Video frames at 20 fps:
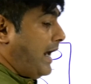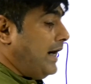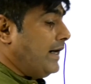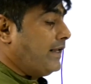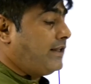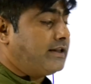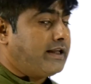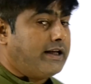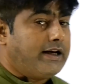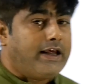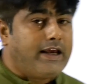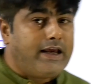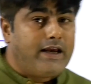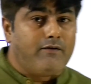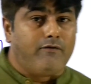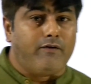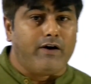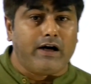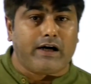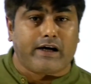then
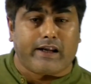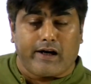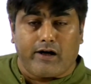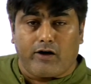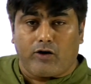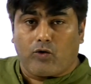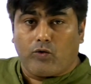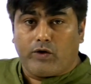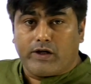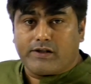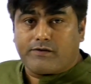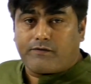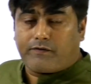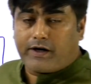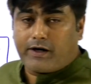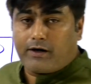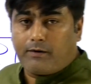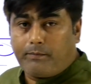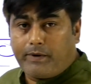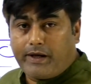A will tell to his
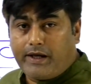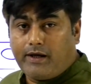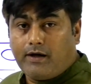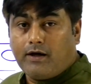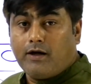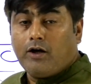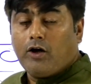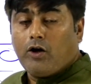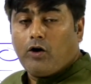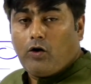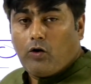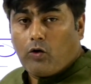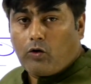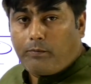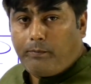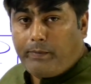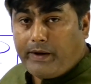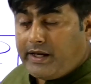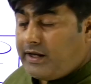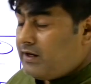friend B,
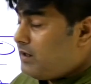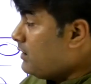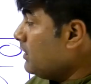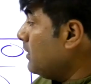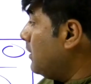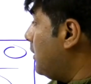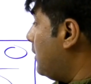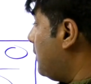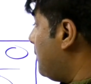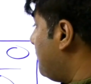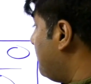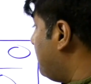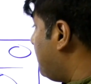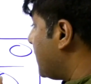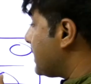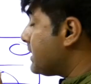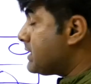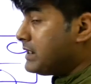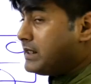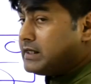look B,
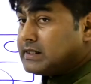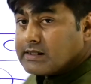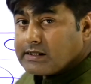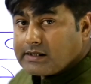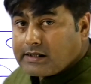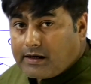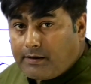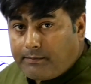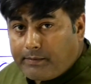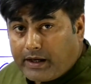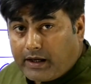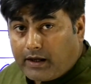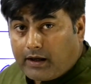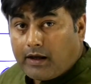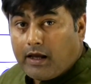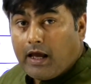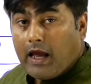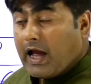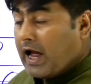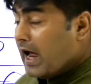bus is
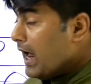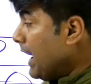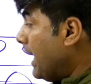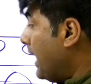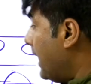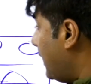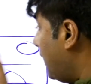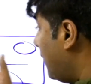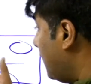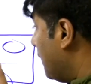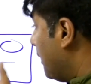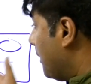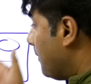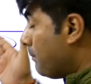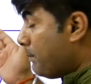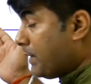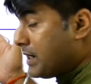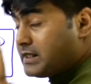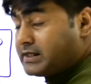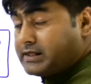coming, and
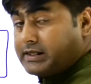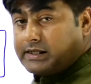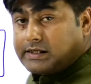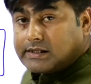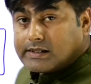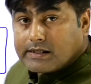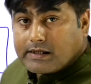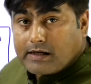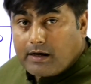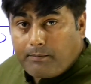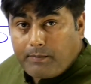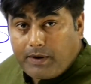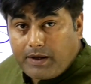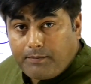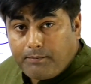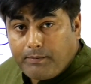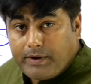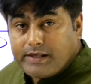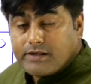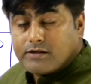bus is
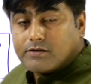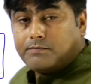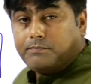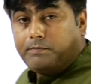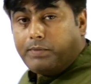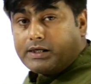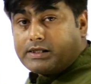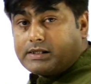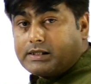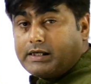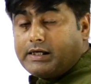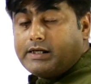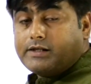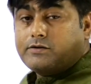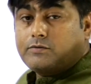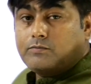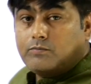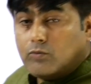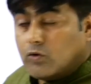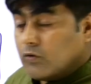coming means bus
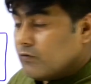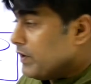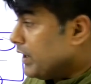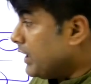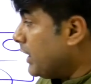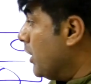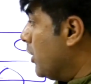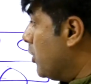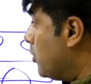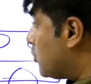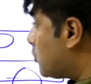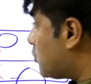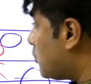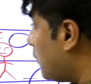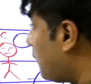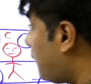is moving. So